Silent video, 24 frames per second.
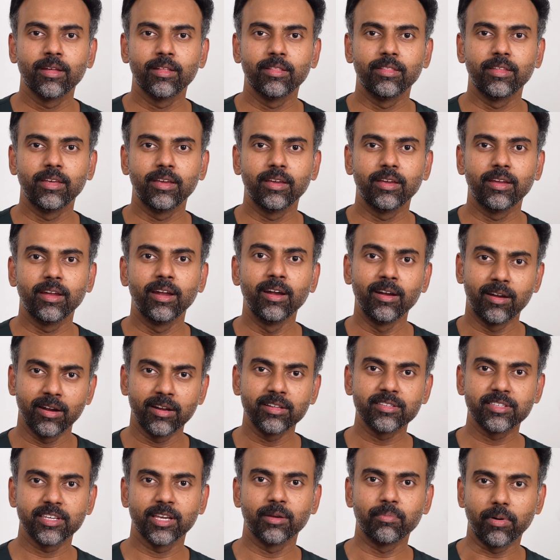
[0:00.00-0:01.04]
the
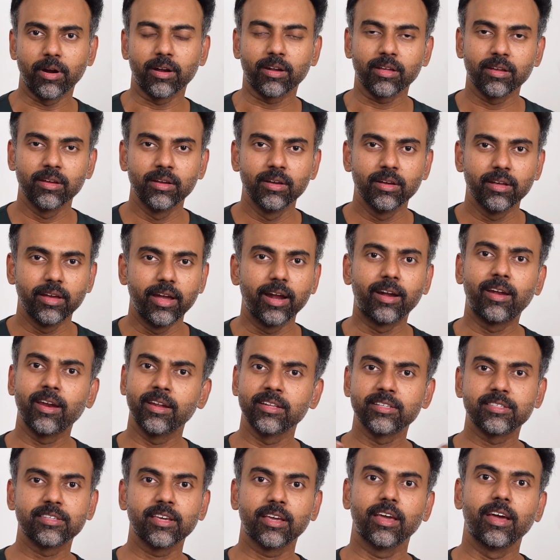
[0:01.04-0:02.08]
intrinsic part.
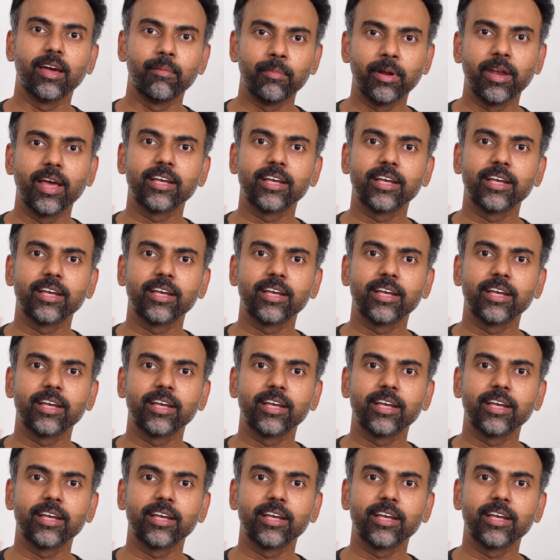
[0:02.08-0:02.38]
Extrinsic